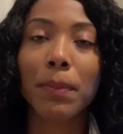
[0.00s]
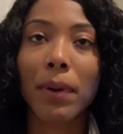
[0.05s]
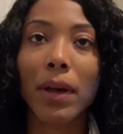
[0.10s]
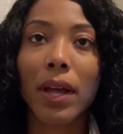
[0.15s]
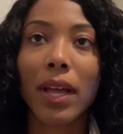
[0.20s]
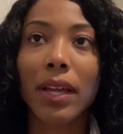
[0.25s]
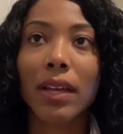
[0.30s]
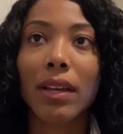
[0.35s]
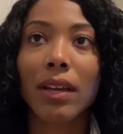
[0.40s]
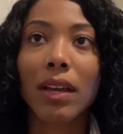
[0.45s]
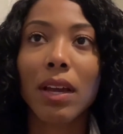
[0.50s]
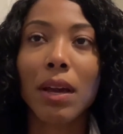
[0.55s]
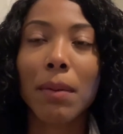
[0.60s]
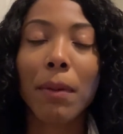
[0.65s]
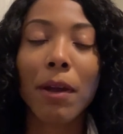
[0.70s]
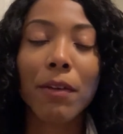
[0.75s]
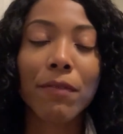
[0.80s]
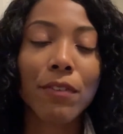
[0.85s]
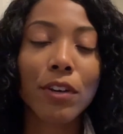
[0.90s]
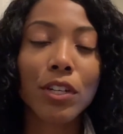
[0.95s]
but
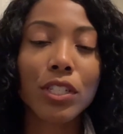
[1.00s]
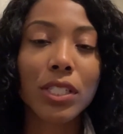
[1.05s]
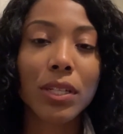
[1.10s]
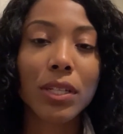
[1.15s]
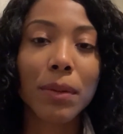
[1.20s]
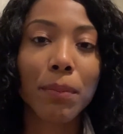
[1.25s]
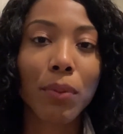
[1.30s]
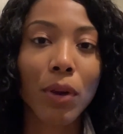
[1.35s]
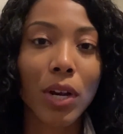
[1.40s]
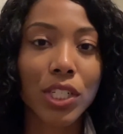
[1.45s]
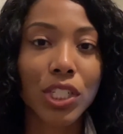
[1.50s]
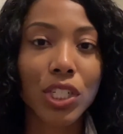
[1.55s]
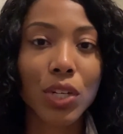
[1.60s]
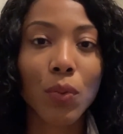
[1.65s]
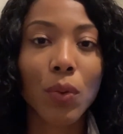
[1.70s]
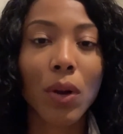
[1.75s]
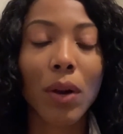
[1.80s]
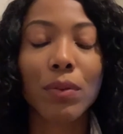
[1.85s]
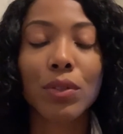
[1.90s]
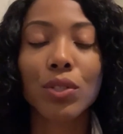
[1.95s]
my first impression
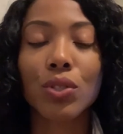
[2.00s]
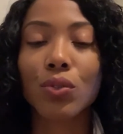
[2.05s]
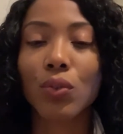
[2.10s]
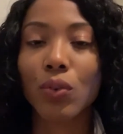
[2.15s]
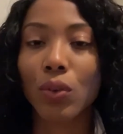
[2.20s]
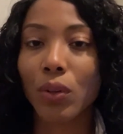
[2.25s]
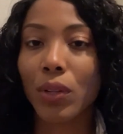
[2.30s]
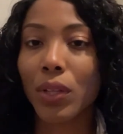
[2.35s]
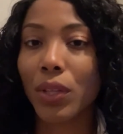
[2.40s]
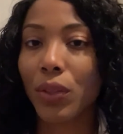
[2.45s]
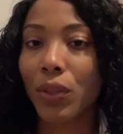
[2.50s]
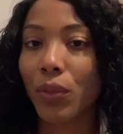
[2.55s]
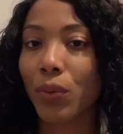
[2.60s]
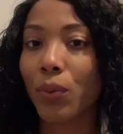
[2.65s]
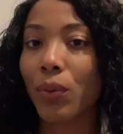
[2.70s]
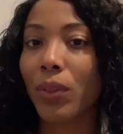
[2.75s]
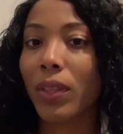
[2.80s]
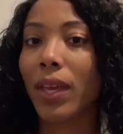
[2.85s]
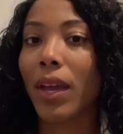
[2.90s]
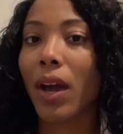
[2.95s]
when I was scrolling through
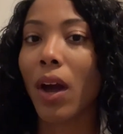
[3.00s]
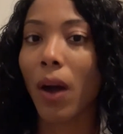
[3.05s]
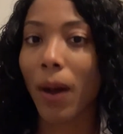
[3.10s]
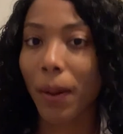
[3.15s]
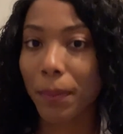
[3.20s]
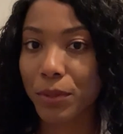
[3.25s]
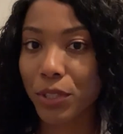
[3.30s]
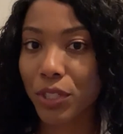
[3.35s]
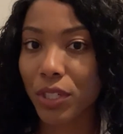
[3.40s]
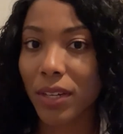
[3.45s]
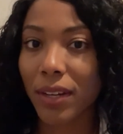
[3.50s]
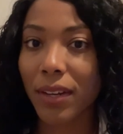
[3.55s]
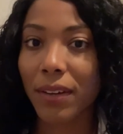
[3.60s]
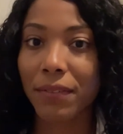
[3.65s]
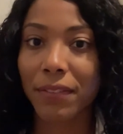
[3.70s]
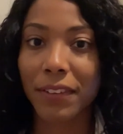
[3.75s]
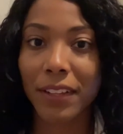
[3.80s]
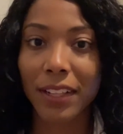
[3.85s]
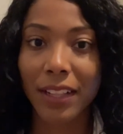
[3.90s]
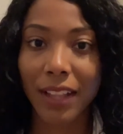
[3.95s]
the option of
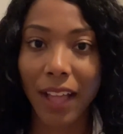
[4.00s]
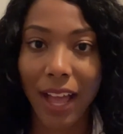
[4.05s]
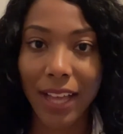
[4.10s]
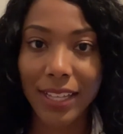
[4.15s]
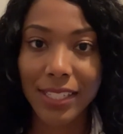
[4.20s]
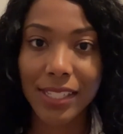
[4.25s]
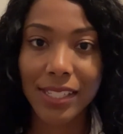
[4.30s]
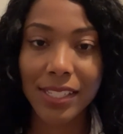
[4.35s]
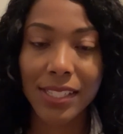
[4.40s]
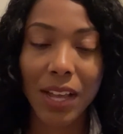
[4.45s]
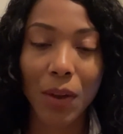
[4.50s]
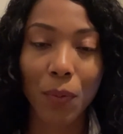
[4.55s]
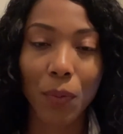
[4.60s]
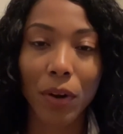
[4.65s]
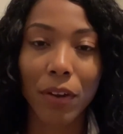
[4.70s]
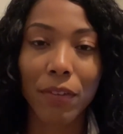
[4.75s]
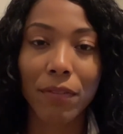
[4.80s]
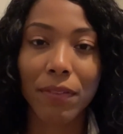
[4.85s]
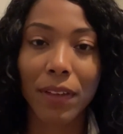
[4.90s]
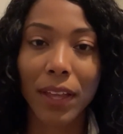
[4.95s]
classes that
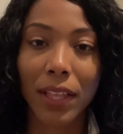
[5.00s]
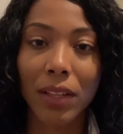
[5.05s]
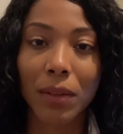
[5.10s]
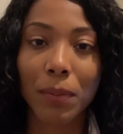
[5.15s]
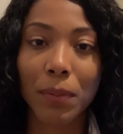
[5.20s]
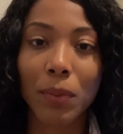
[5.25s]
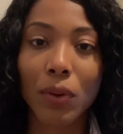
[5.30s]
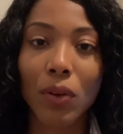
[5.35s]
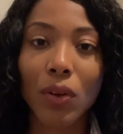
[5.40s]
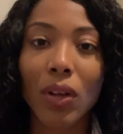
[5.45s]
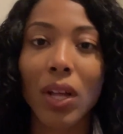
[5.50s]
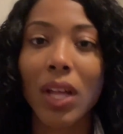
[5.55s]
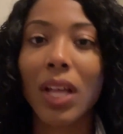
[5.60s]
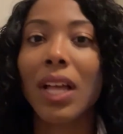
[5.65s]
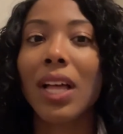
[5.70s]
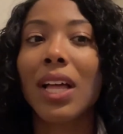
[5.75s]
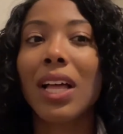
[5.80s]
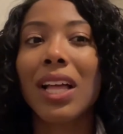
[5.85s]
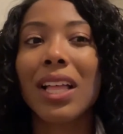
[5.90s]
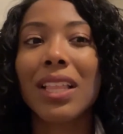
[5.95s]
were available,
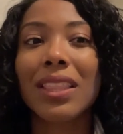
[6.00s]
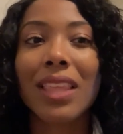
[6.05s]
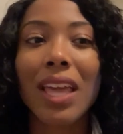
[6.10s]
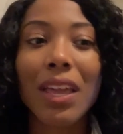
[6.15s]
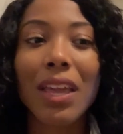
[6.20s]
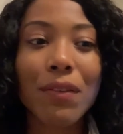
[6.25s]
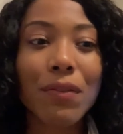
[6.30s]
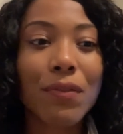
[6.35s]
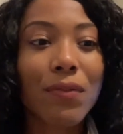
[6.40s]
they